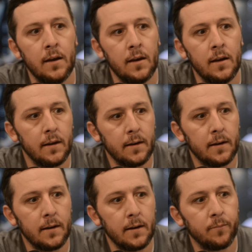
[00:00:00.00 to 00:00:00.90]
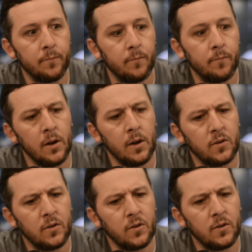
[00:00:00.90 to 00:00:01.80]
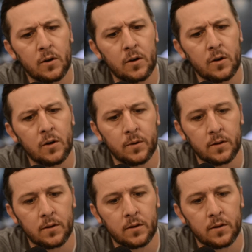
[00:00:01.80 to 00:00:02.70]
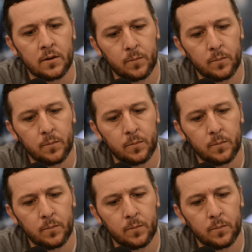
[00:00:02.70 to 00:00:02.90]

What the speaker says: just in general with the church.